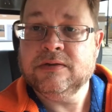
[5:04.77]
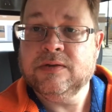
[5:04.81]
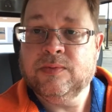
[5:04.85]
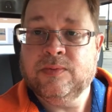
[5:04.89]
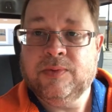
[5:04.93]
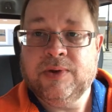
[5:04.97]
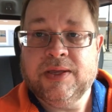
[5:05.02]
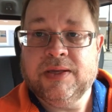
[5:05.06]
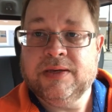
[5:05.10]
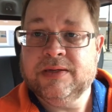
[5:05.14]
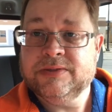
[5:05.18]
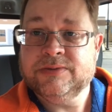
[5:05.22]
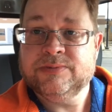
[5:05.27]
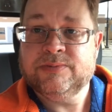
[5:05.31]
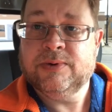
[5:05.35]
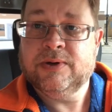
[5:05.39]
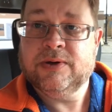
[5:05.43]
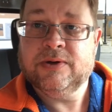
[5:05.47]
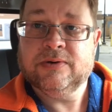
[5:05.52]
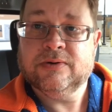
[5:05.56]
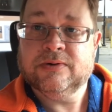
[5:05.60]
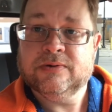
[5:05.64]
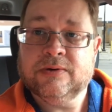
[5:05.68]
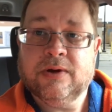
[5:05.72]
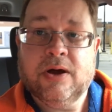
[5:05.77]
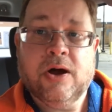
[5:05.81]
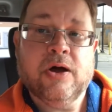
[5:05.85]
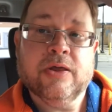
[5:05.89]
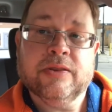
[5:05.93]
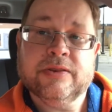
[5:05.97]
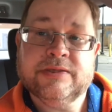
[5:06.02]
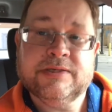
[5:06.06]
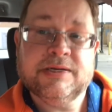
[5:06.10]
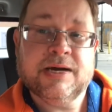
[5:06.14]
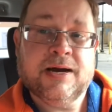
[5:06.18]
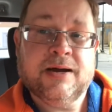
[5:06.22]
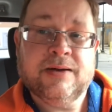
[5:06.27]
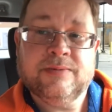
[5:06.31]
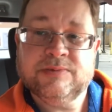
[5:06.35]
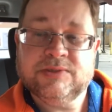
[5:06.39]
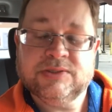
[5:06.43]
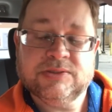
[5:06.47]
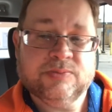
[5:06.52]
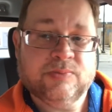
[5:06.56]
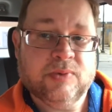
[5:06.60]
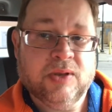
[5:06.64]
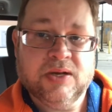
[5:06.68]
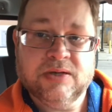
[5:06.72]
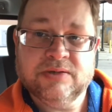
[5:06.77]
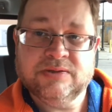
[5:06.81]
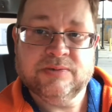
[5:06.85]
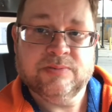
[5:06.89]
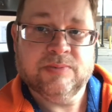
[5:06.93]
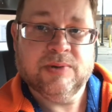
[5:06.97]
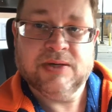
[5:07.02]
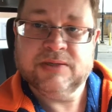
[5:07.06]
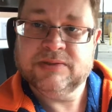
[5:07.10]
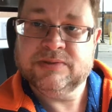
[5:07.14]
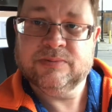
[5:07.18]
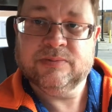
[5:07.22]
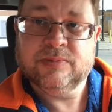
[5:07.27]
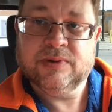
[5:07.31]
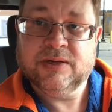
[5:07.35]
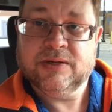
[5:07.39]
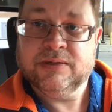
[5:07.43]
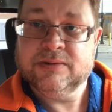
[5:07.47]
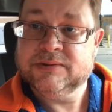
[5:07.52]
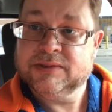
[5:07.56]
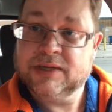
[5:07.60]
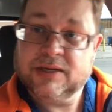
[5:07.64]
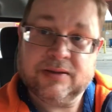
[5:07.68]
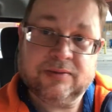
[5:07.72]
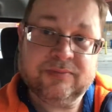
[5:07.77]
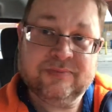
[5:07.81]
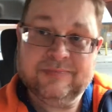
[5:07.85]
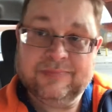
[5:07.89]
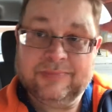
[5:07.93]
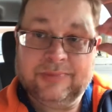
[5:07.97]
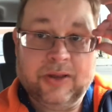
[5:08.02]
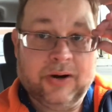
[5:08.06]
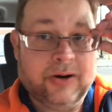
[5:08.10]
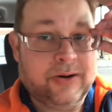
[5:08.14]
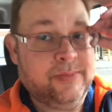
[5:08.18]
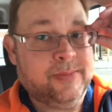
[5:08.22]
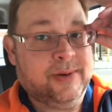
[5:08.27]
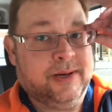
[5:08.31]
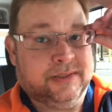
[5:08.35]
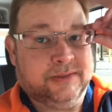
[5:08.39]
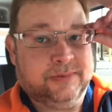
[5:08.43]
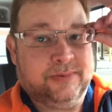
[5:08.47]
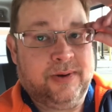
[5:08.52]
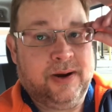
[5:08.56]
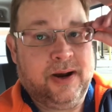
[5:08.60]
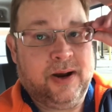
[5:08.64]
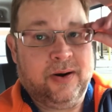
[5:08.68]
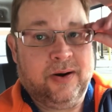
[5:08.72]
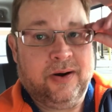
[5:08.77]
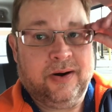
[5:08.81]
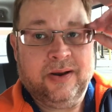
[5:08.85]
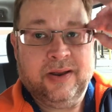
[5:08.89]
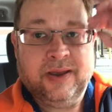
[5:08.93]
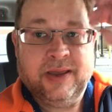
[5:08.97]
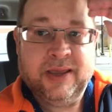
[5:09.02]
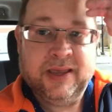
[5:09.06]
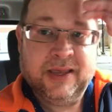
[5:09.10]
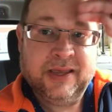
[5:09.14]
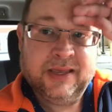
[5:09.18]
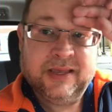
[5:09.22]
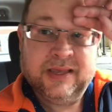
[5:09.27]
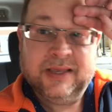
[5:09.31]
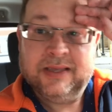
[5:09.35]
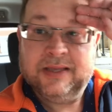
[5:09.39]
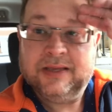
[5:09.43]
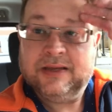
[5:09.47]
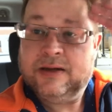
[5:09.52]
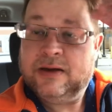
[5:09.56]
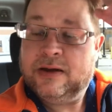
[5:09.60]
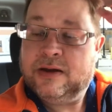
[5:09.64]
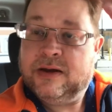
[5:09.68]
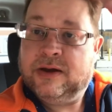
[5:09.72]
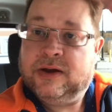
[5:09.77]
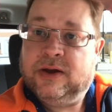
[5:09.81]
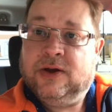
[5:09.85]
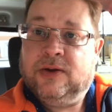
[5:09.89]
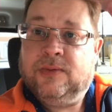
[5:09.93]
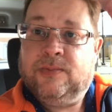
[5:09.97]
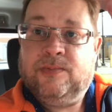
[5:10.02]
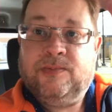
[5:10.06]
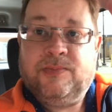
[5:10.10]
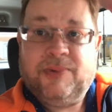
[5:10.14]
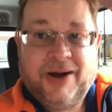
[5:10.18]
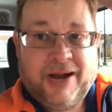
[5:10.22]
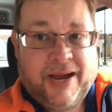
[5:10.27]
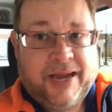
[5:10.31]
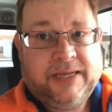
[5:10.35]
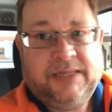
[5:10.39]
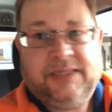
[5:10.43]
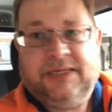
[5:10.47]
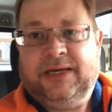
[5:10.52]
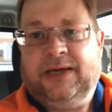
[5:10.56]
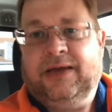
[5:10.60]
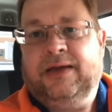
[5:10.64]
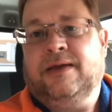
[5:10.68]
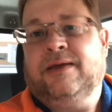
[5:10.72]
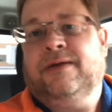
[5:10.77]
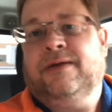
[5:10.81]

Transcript: the wind is brutal all the time. Just blows and blows and blows like 30 miles per hour. But